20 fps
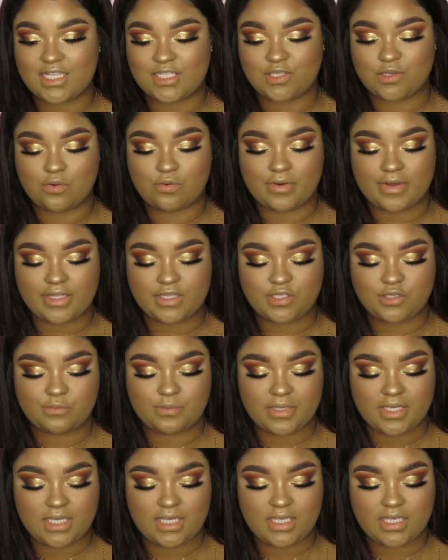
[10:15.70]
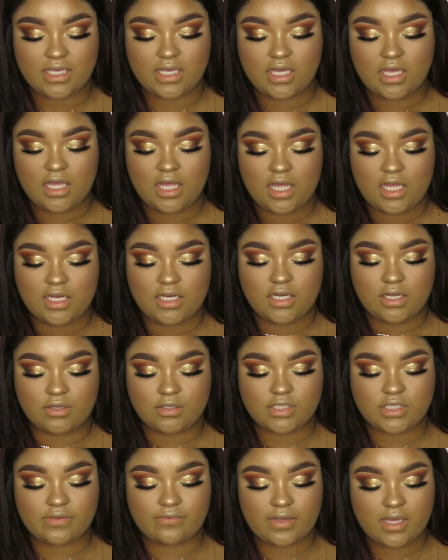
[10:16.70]
is going to be
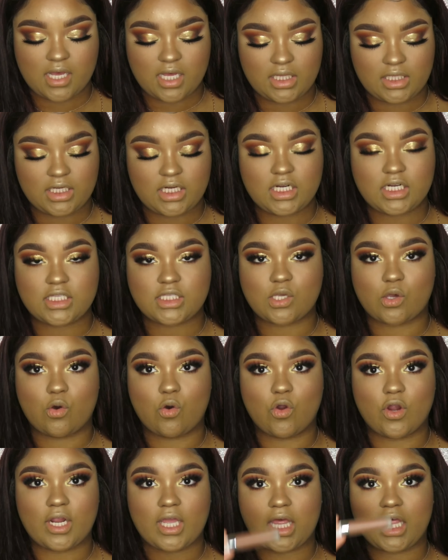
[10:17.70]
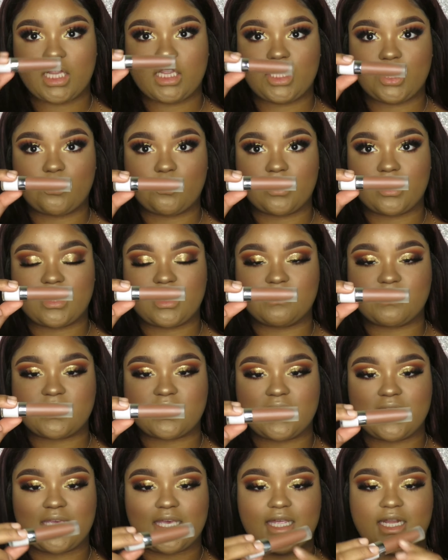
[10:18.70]
Dose of Colors Cork Liquid
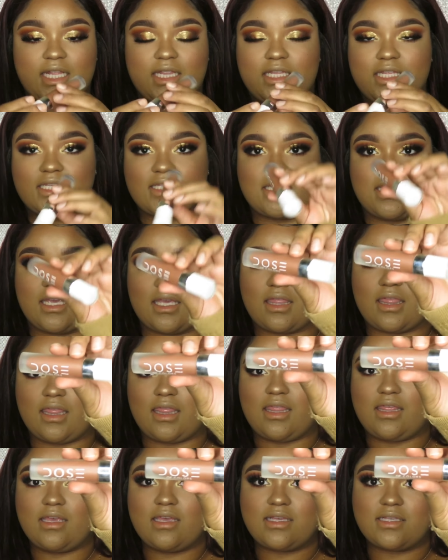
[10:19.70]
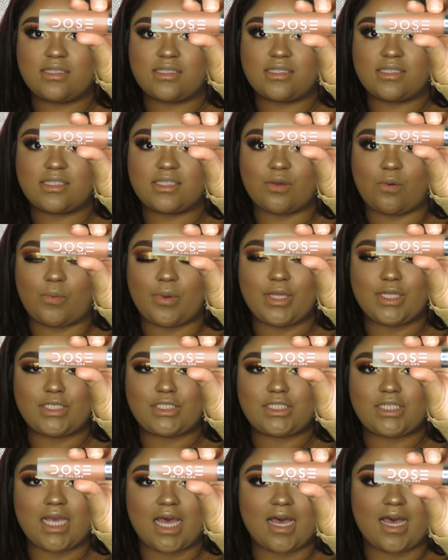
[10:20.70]
Lipstick, and it looks like this,
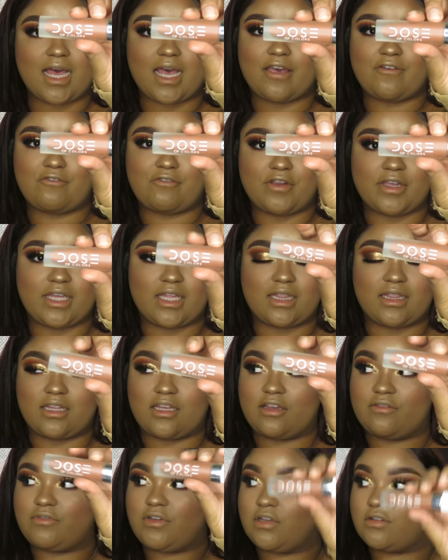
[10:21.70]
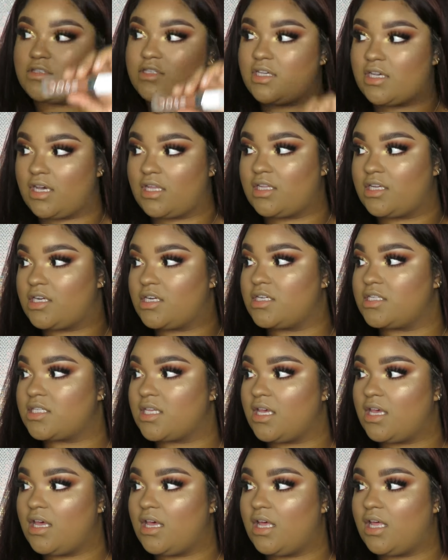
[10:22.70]
which I freaking love Dose of Colors
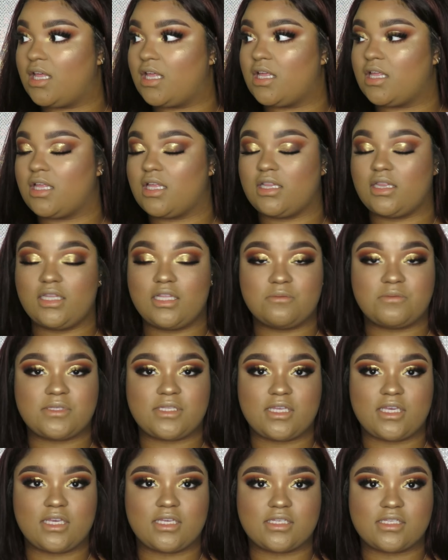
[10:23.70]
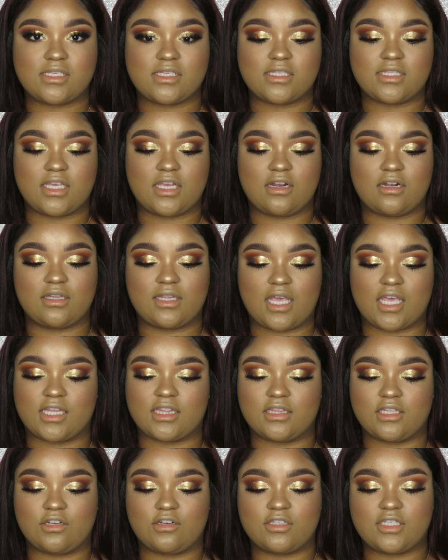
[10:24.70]
lipsticks. They're like
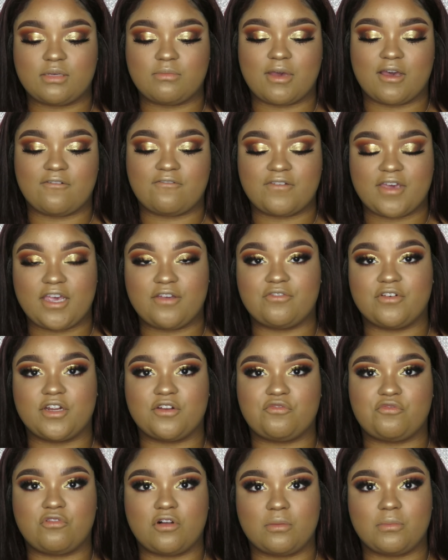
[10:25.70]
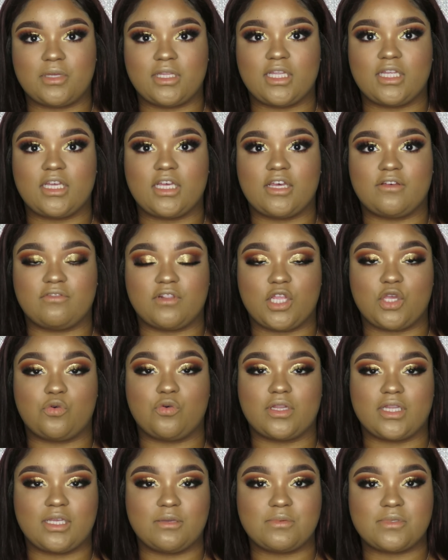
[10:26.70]
literally my favorite formula of
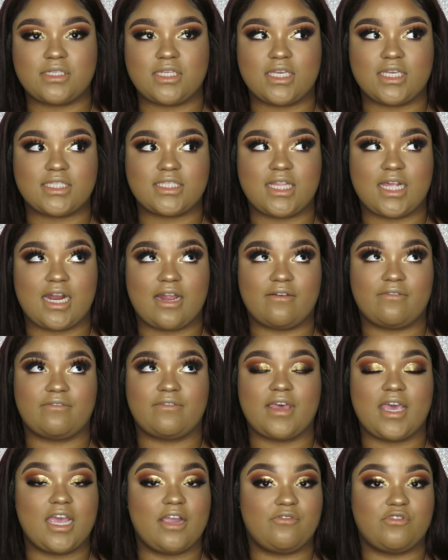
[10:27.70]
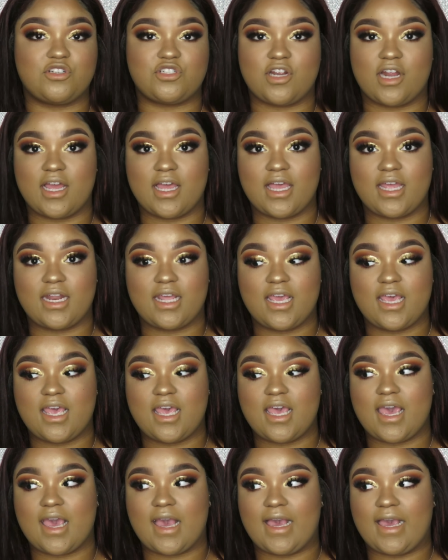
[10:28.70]
liquid lipsticks that I've ever tried,
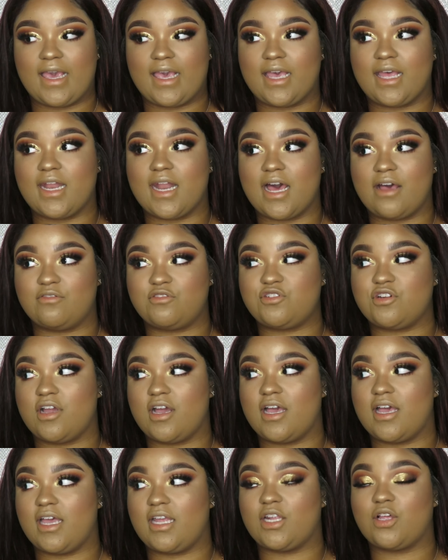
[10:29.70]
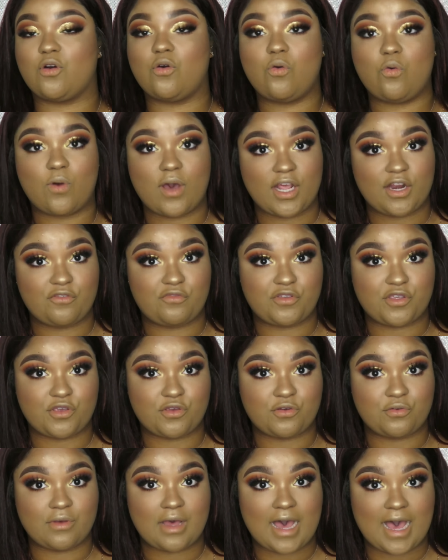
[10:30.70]
and I've tried quite a
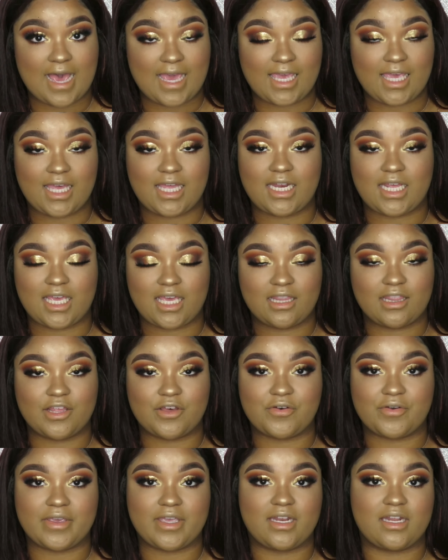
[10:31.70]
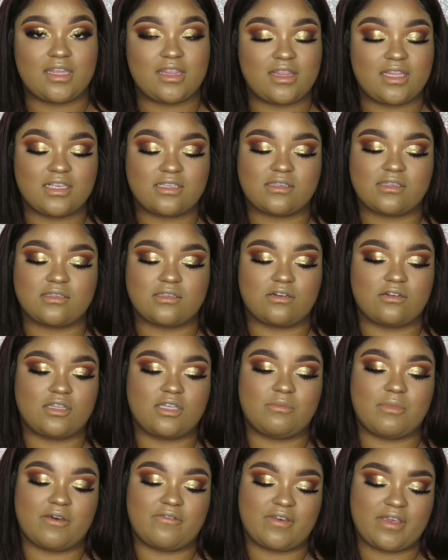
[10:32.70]
few, high-end and low-end, and this is
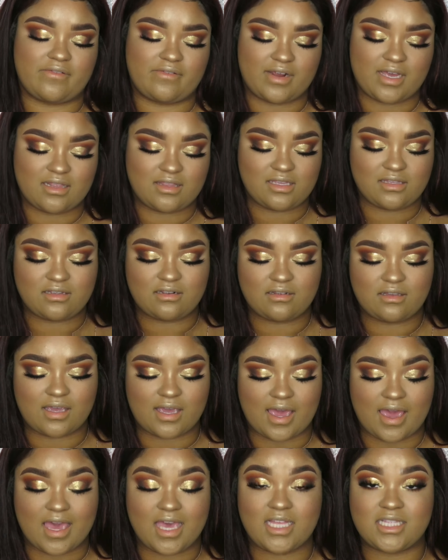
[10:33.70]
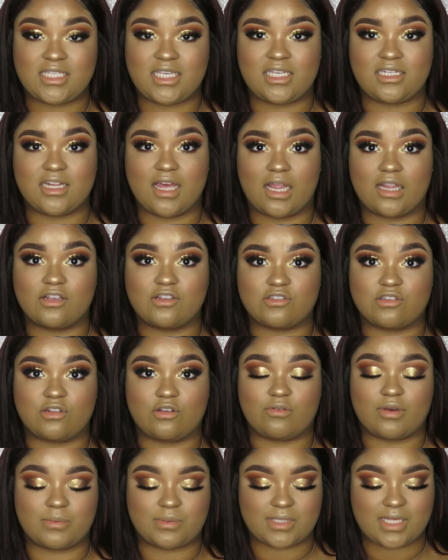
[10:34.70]
literally my favorite. I think they're like $18 on the
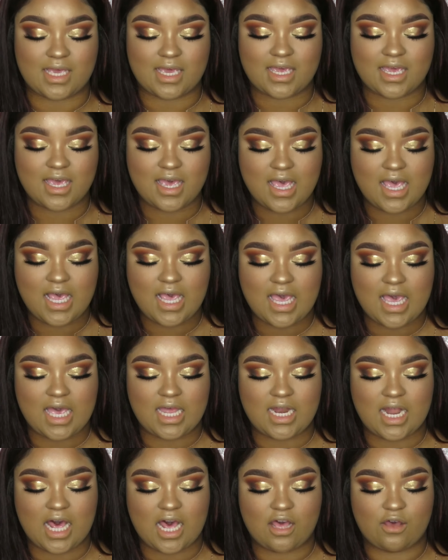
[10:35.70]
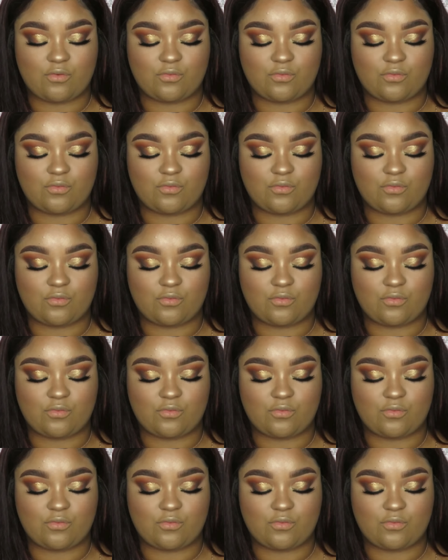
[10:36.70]
website, and I